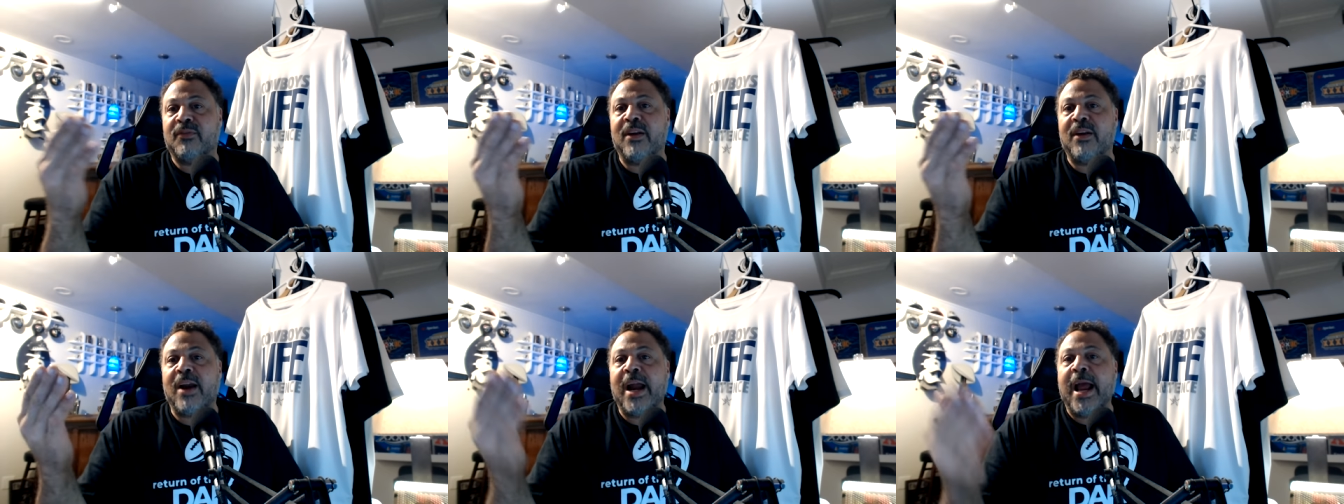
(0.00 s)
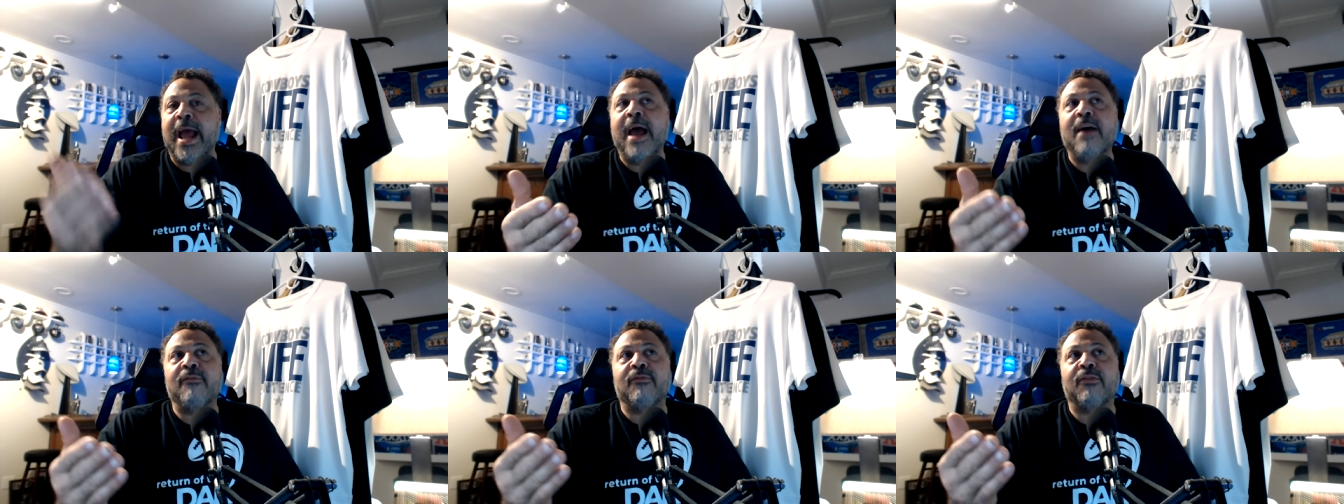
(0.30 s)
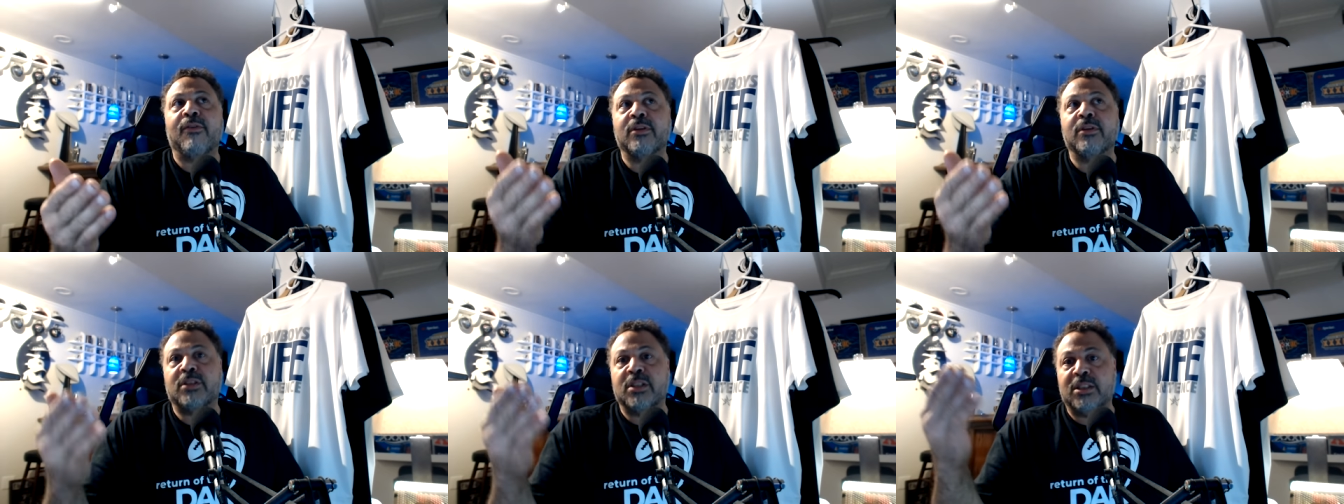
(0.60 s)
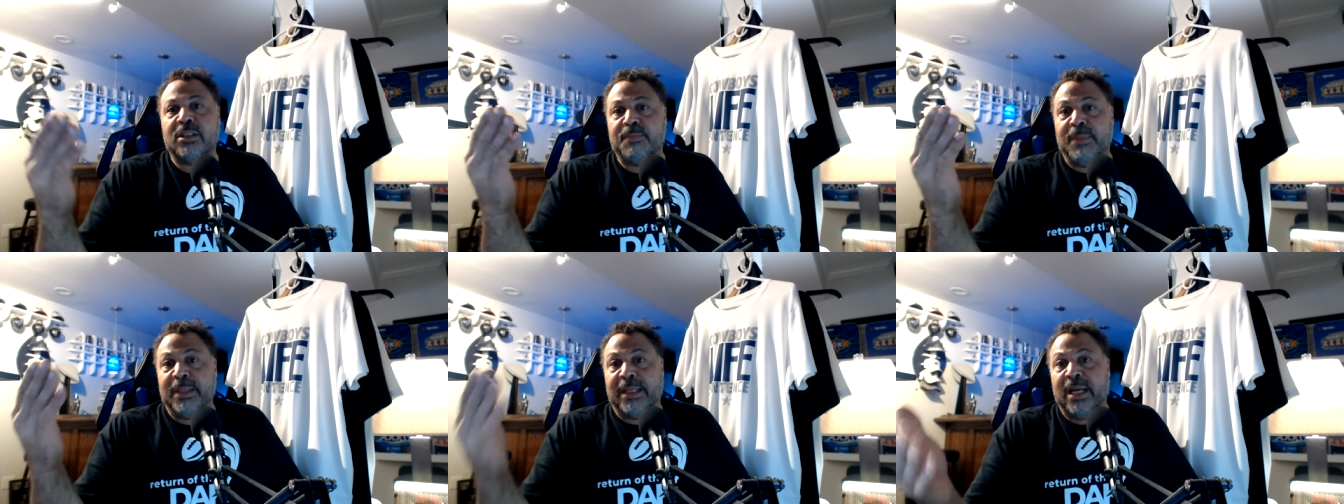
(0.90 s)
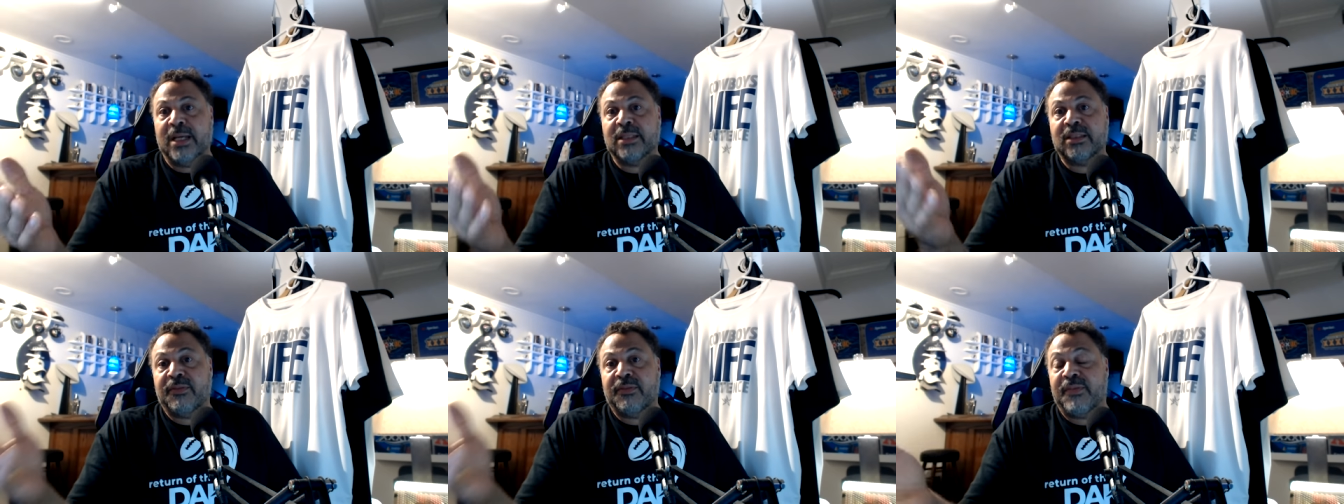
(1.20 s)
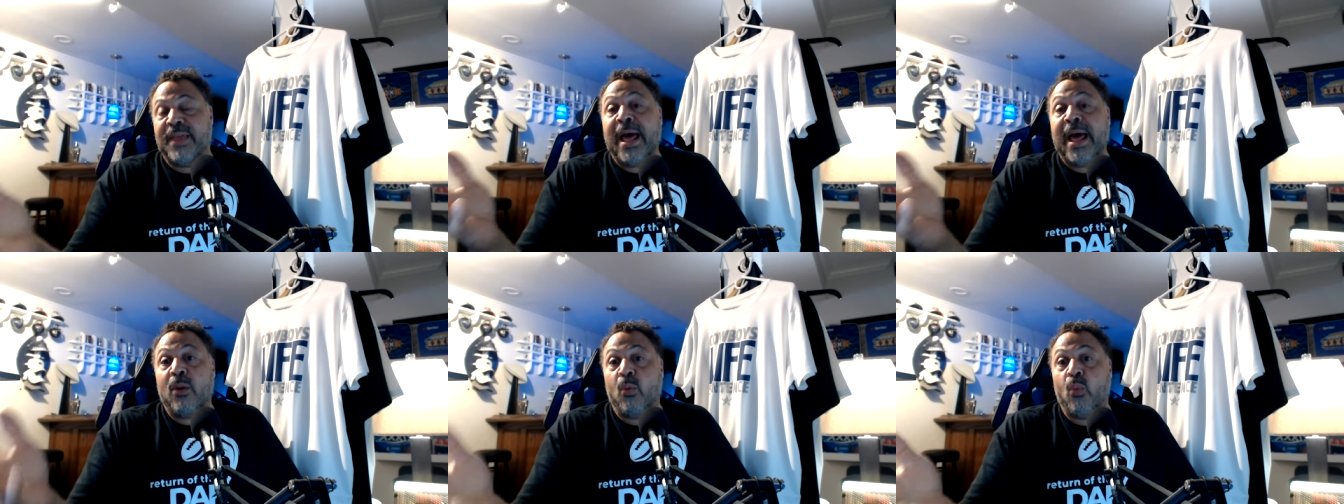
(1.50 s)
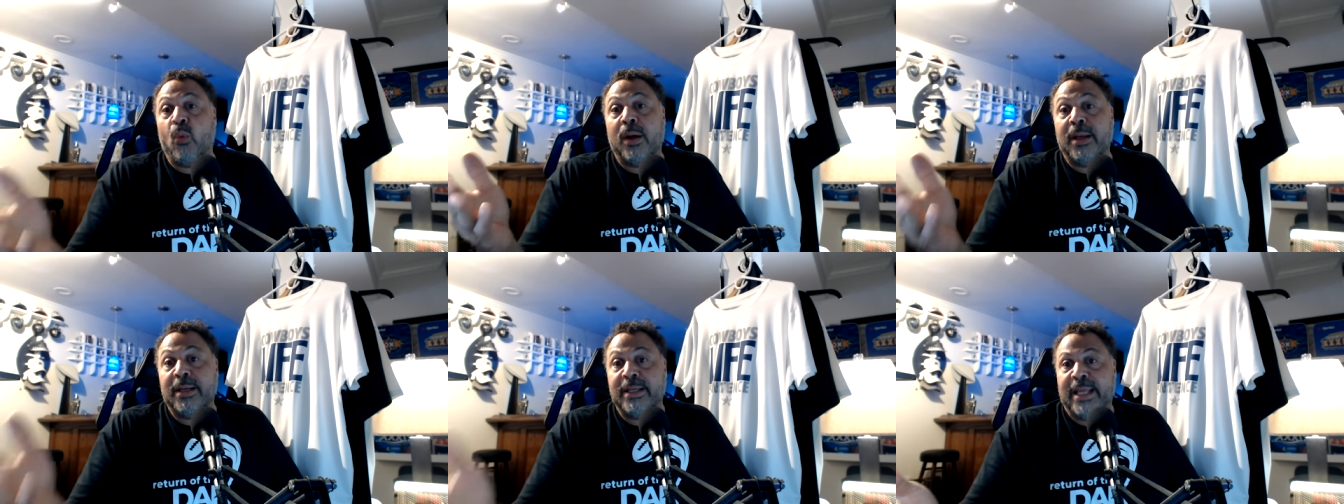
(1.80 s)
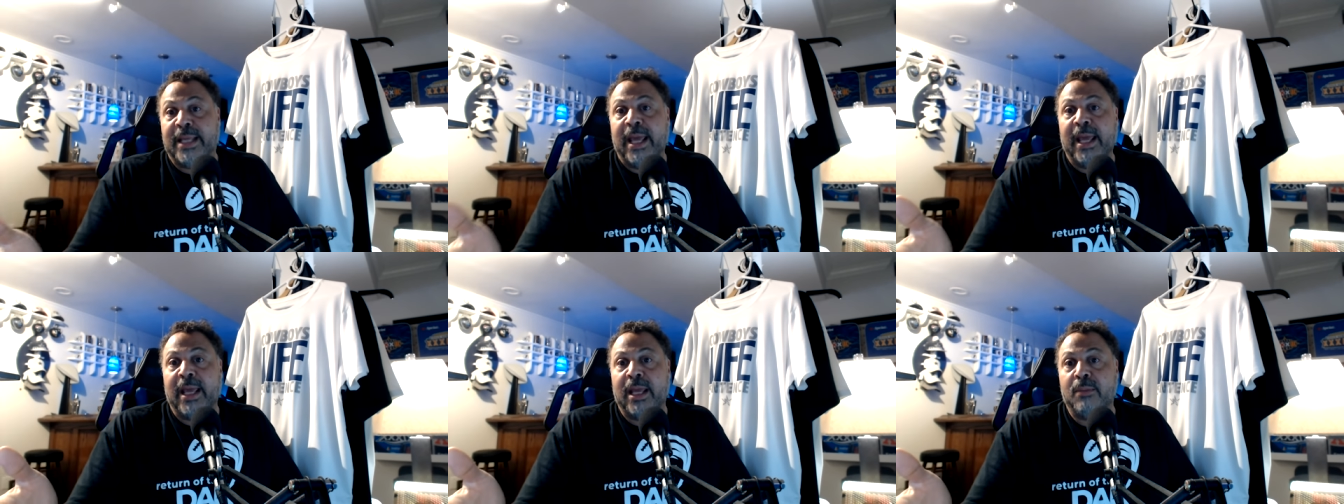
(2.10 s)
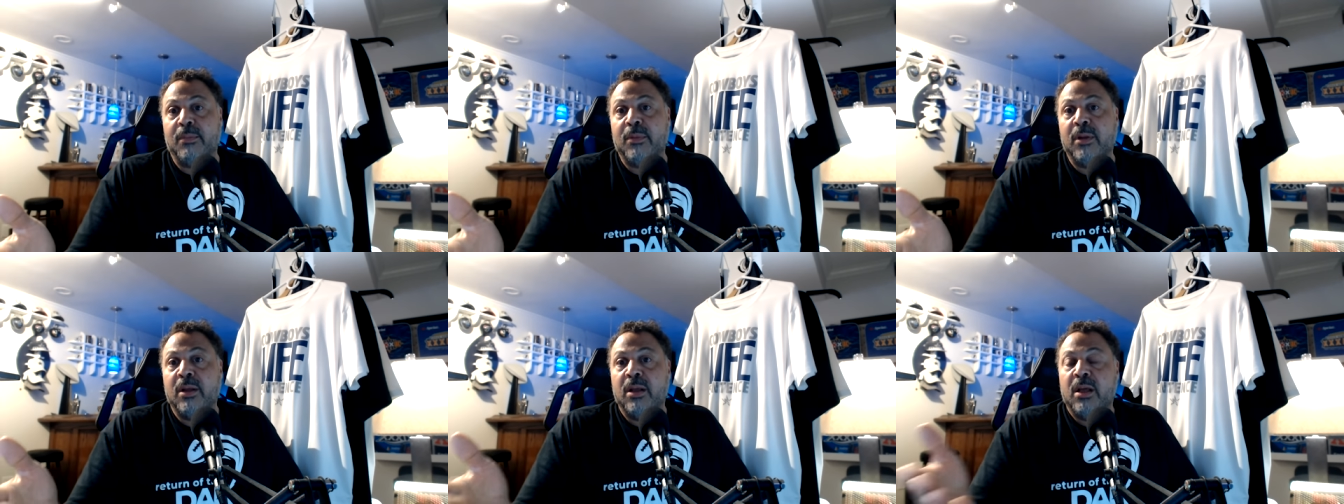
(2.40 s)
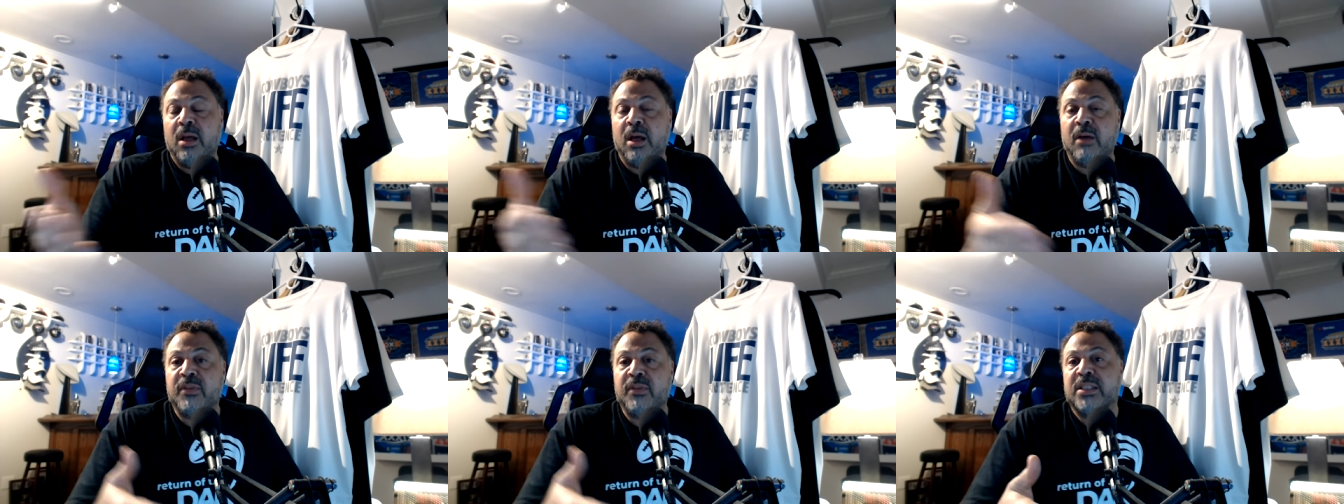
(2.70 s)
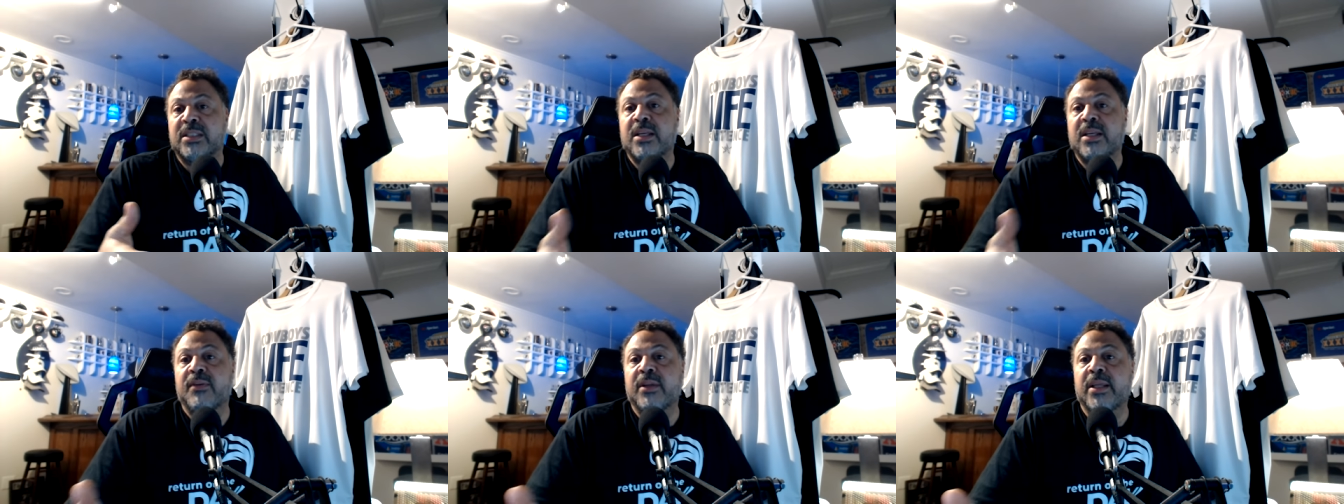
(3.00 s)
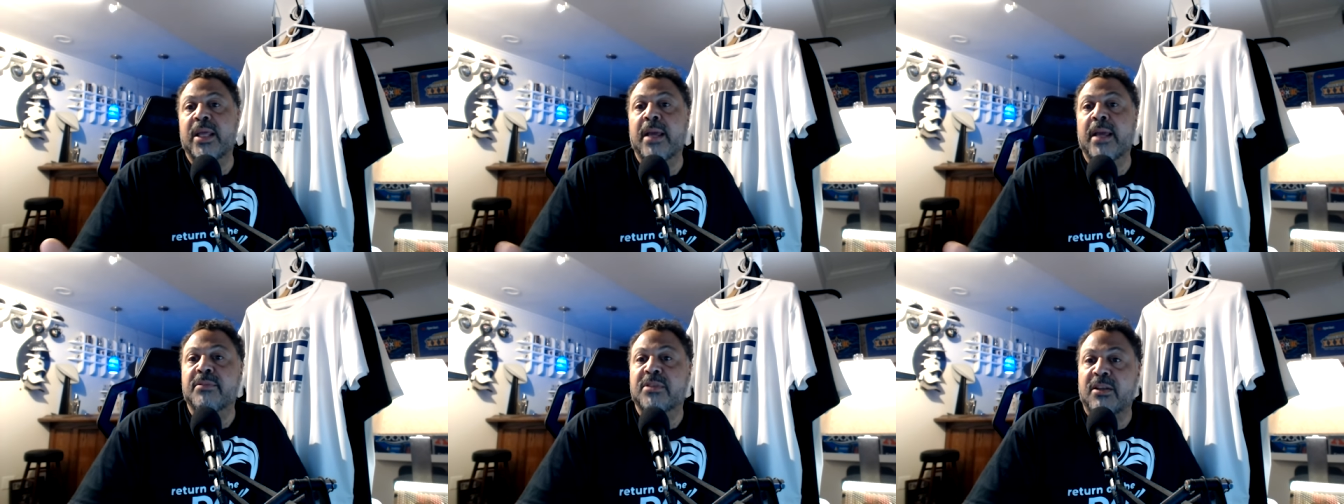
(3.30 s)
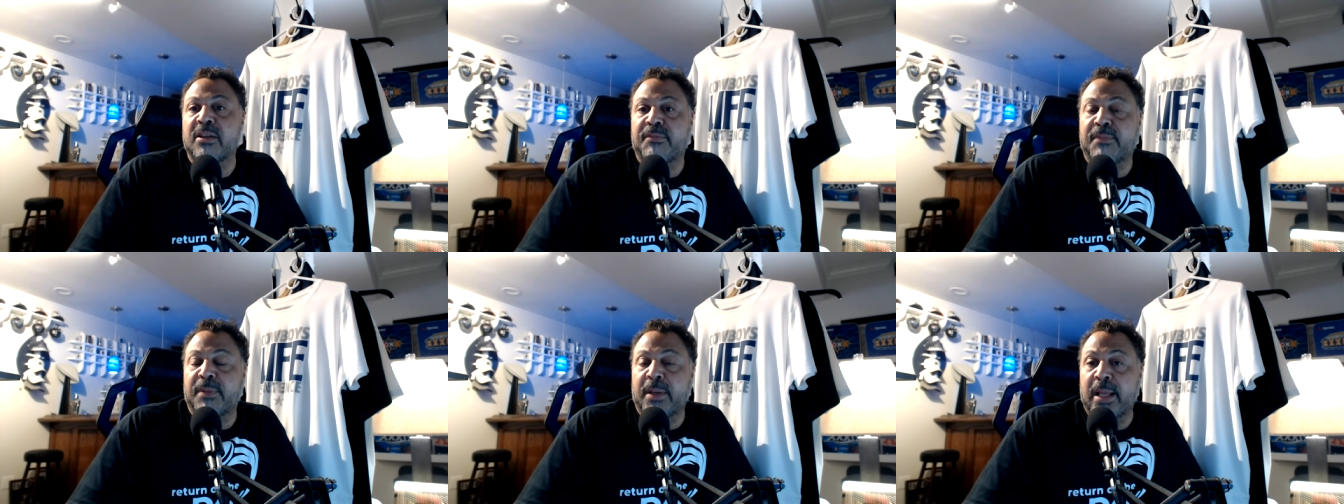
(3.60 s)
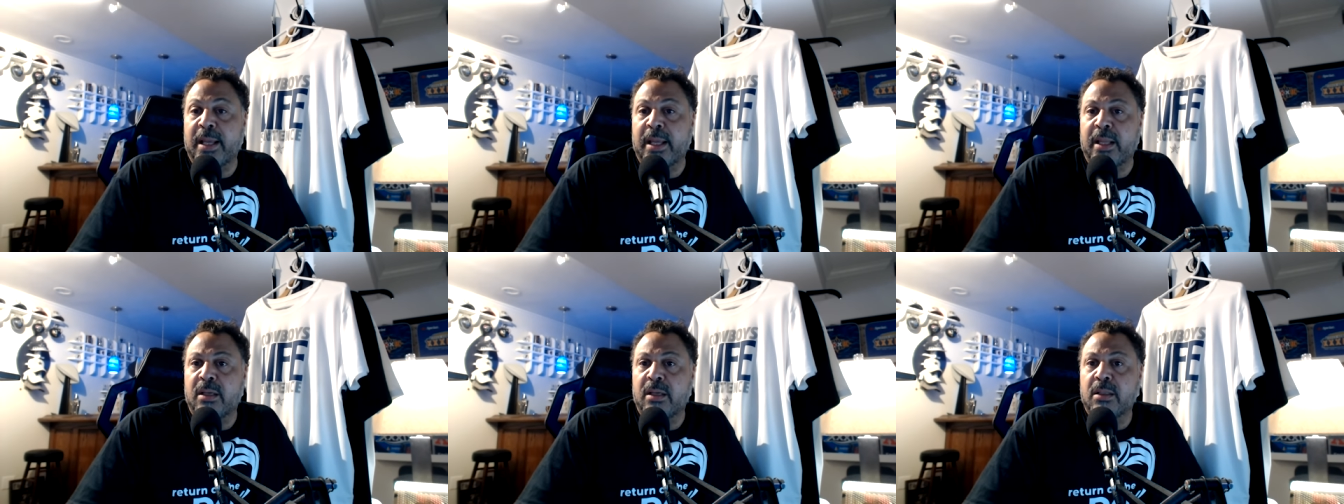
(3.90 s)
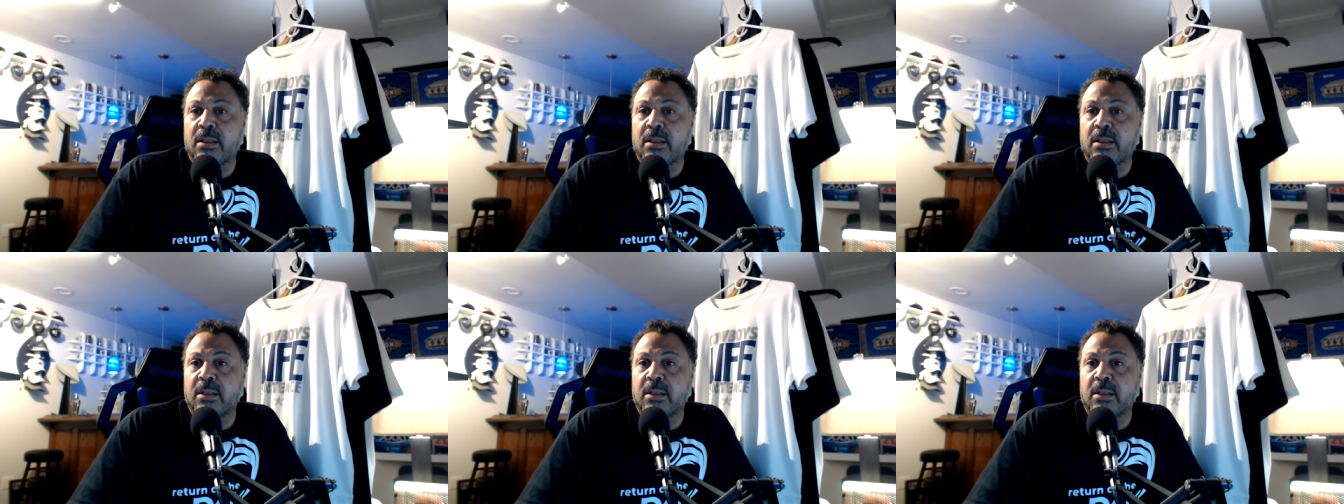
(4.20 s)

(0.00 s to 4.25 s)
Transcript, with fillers: their average is because of that one game of the seven games they've played.